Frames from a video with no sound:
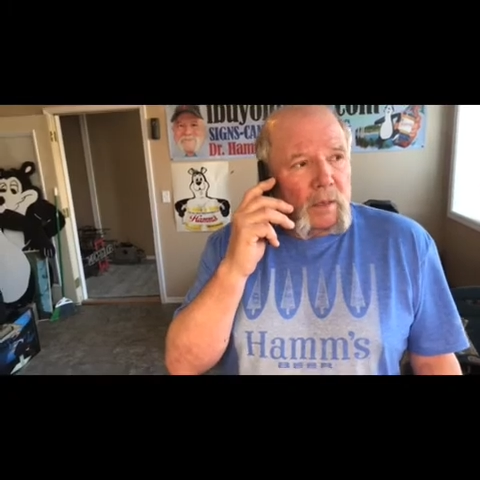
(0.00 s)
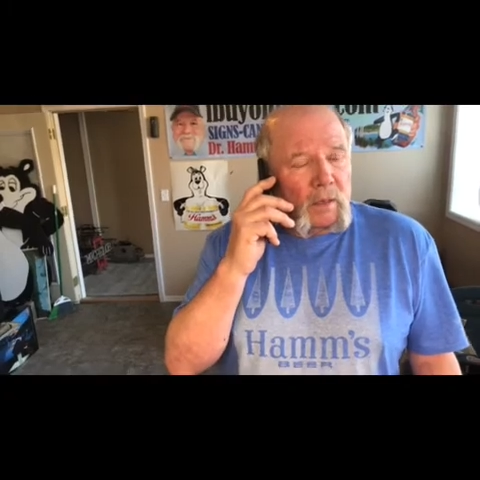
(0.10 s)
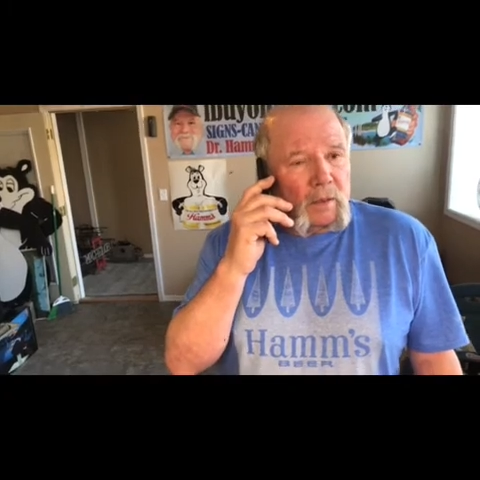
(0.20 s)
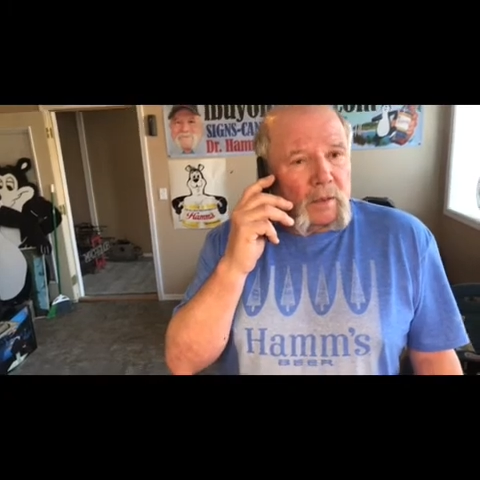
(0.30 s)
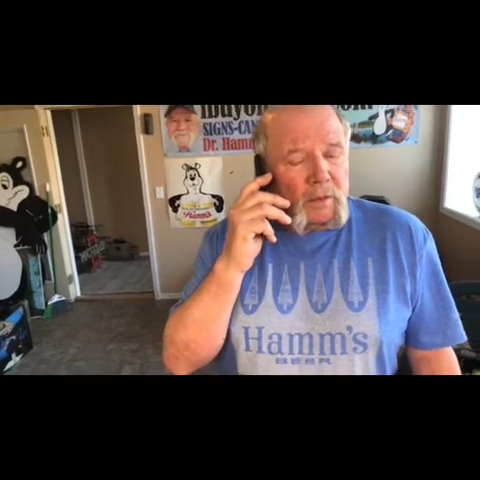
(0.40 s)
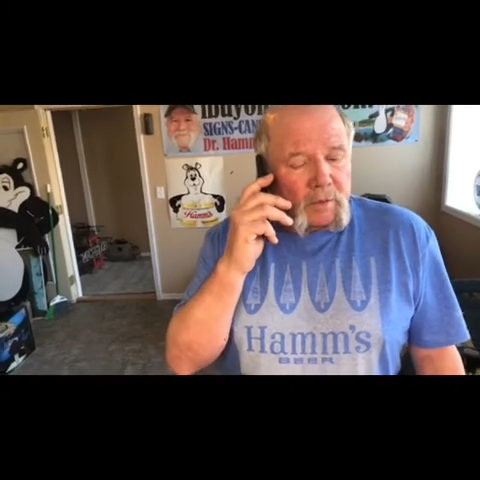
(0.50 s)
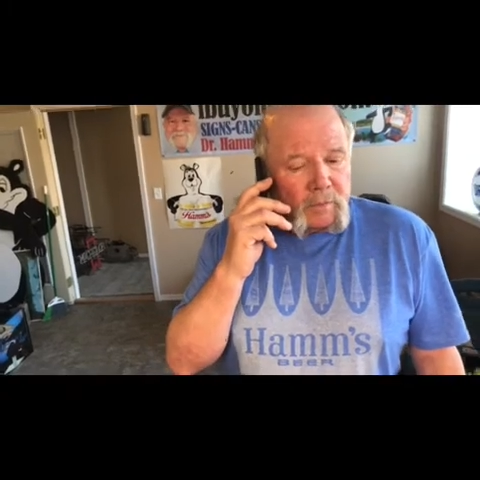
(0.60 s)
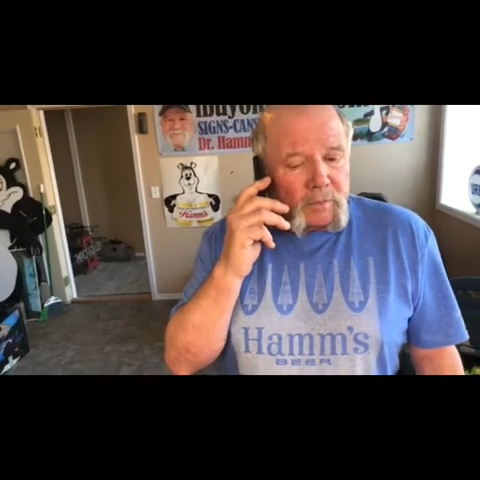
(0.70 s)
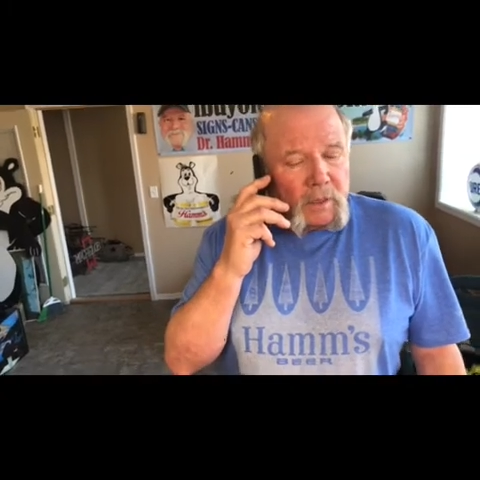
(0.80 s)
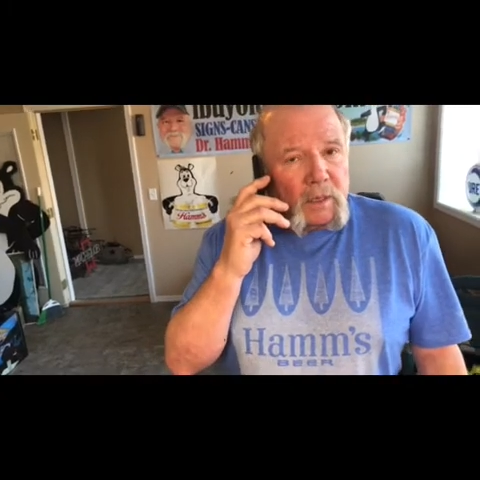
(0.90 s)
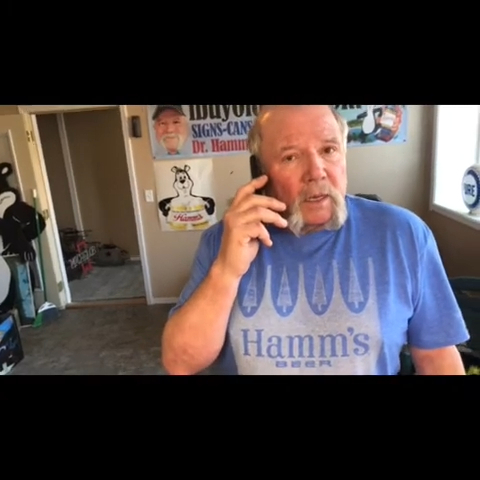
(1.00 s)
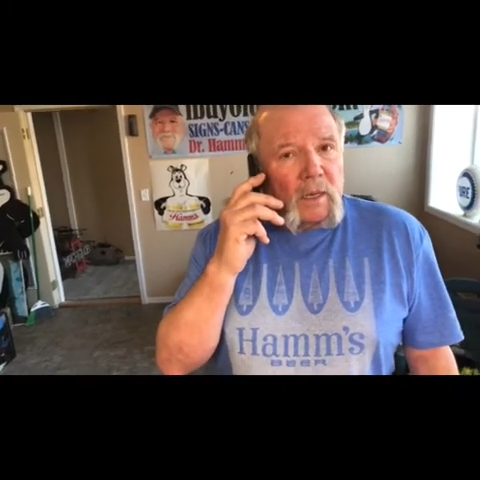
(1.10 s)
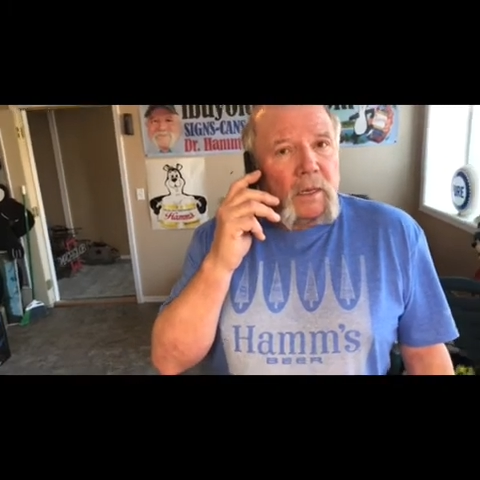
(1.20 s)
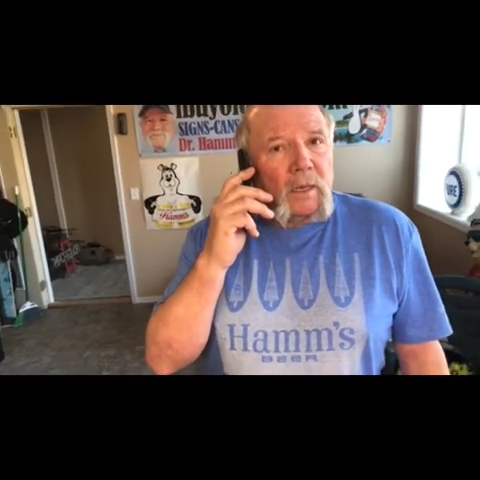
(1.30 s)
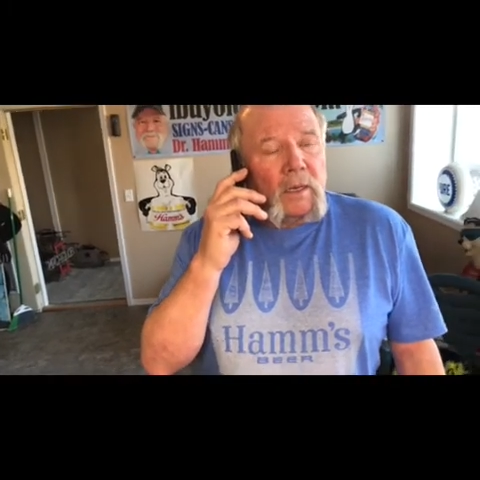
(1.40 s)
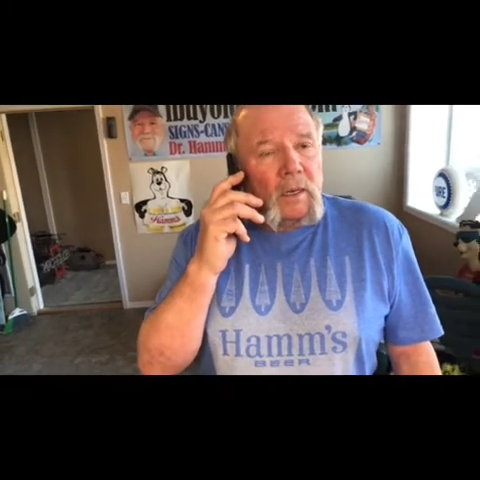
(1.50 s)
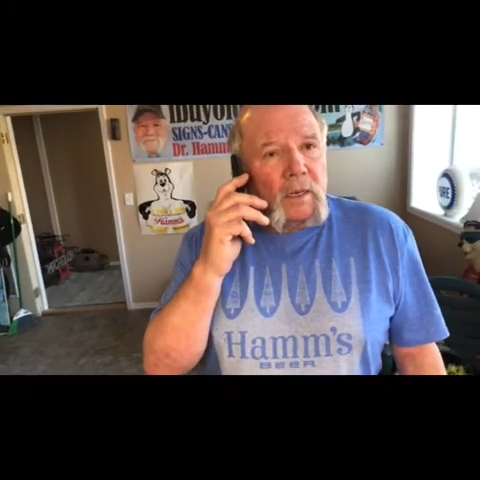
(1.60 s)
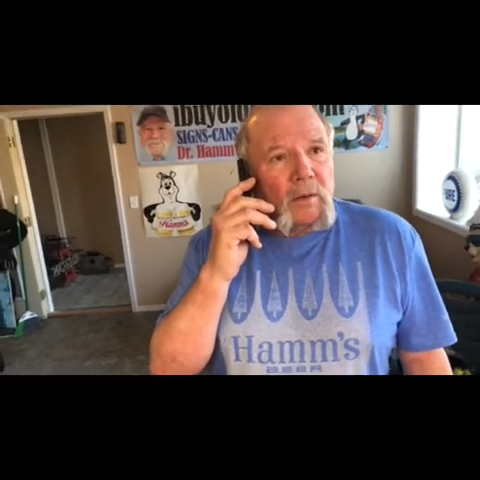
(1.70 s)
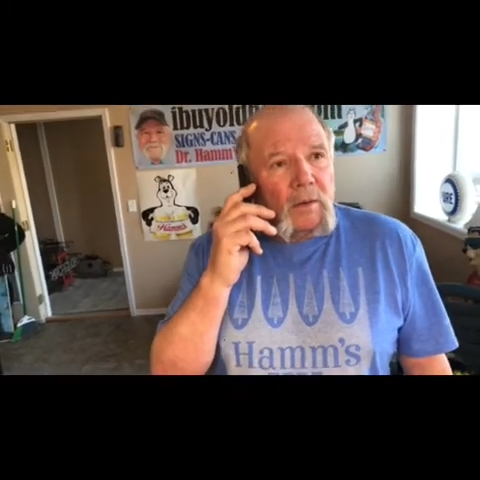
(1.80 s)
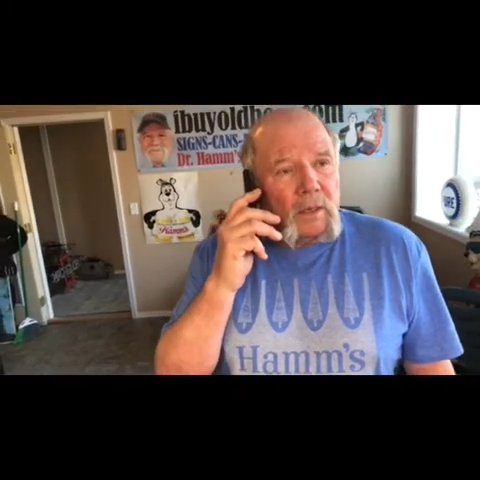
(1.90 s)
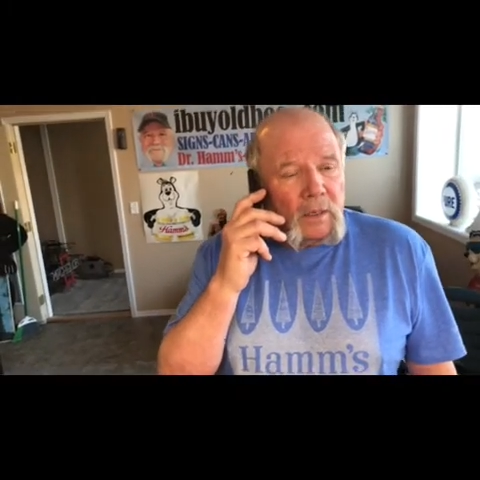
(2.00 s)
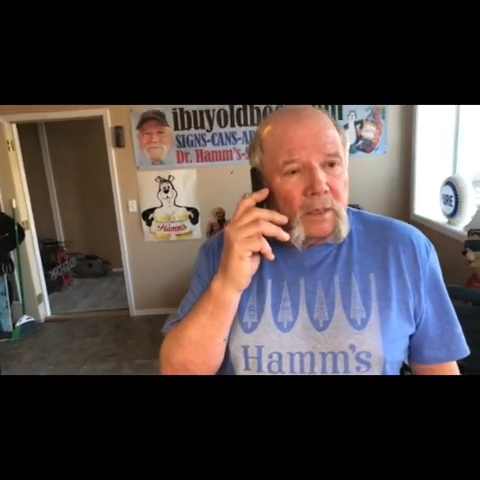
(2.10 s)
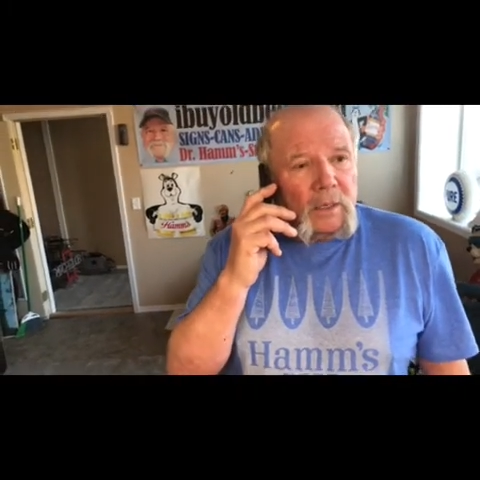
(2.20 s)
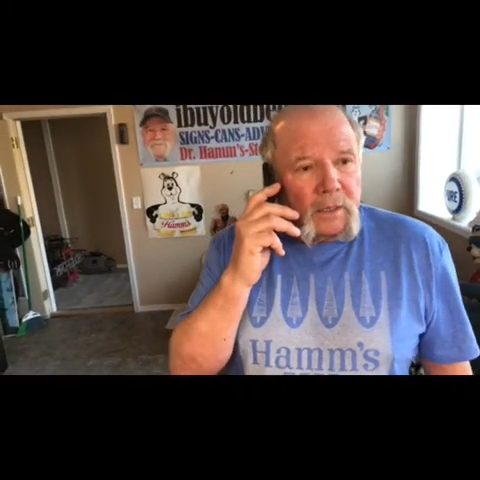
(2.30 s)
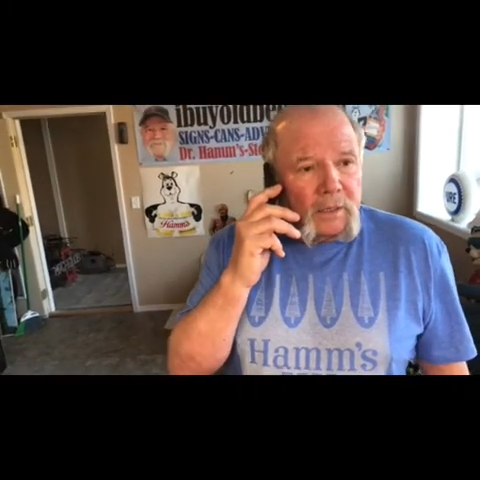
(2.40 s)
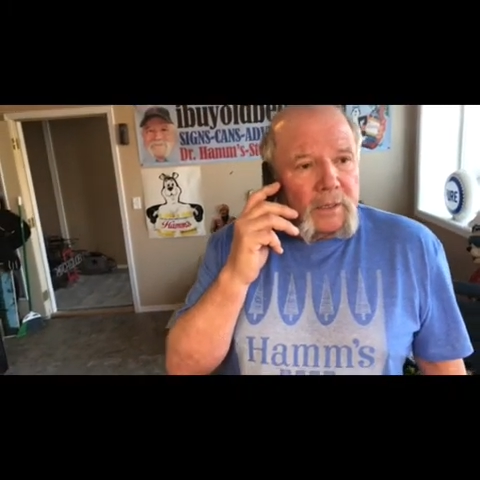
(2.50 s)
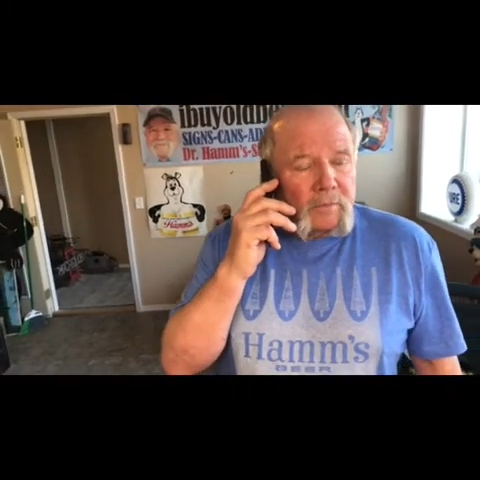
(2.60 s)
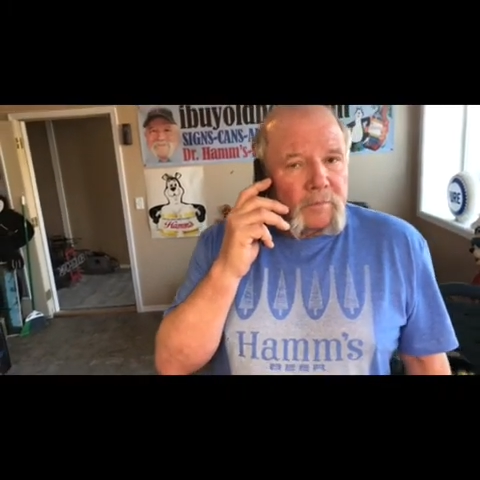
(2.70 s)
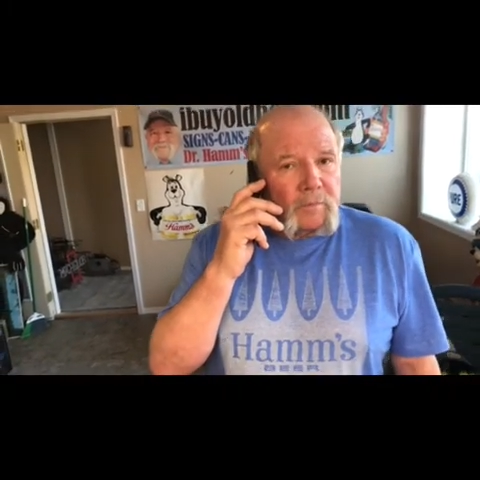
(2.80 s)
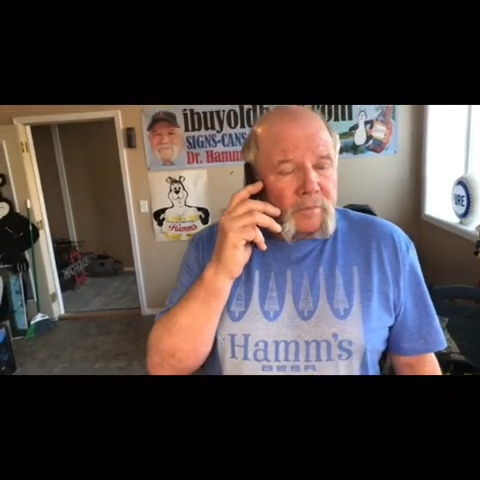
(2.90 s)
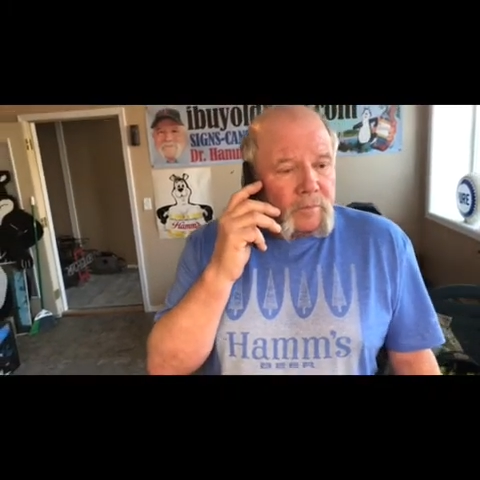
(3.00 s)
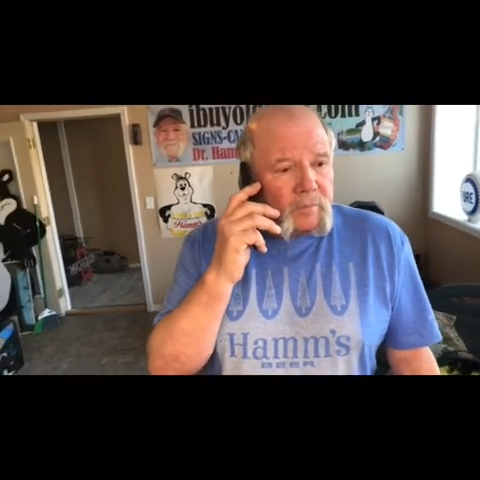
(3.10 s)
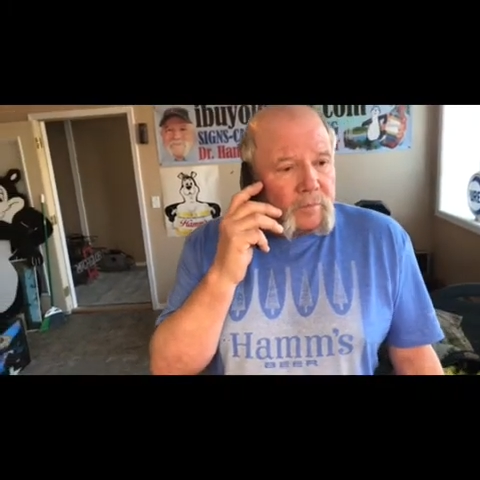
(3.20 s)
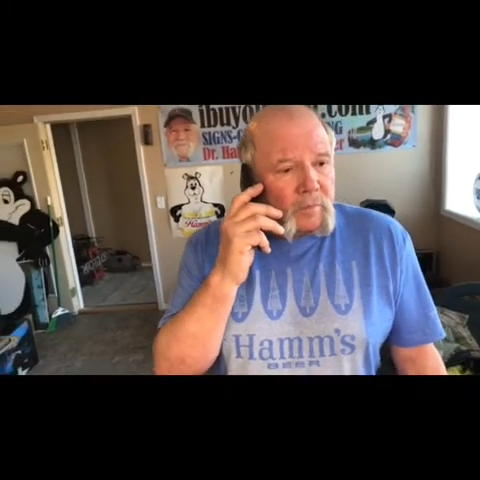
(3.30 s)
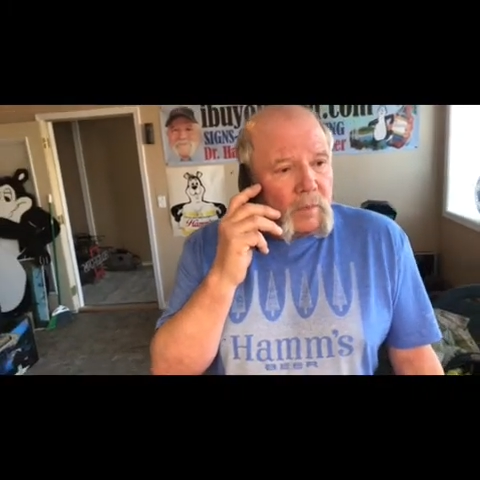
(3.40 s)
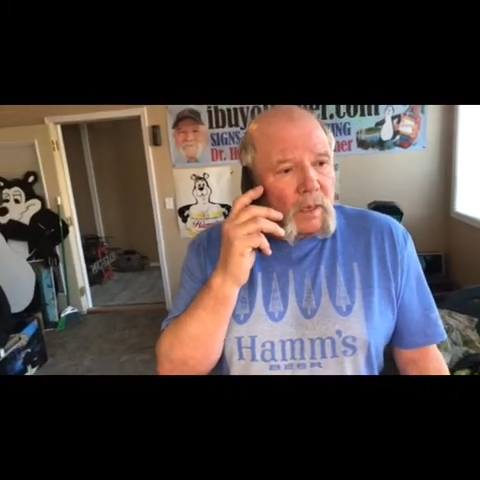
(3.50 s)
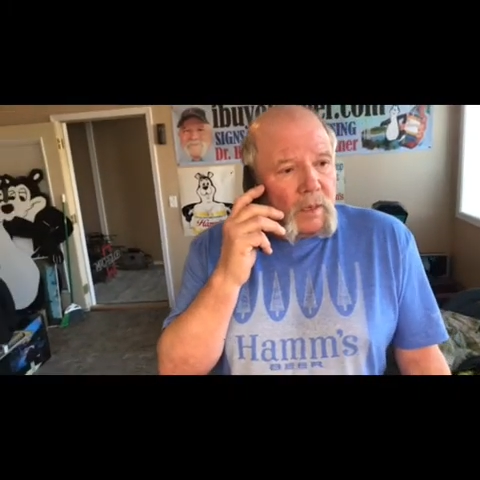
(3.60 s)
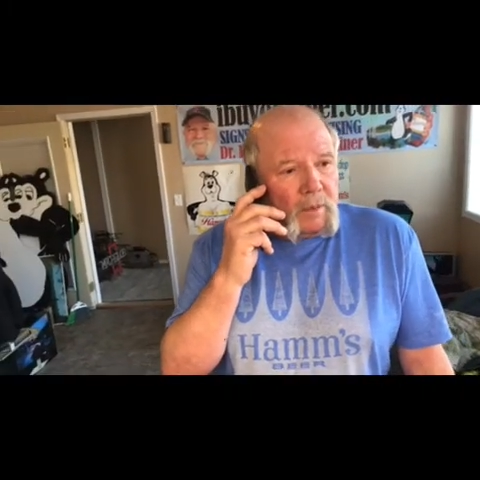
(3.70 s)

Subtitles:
Oh, geez, well, I just need one. So you got to buy 100, huh?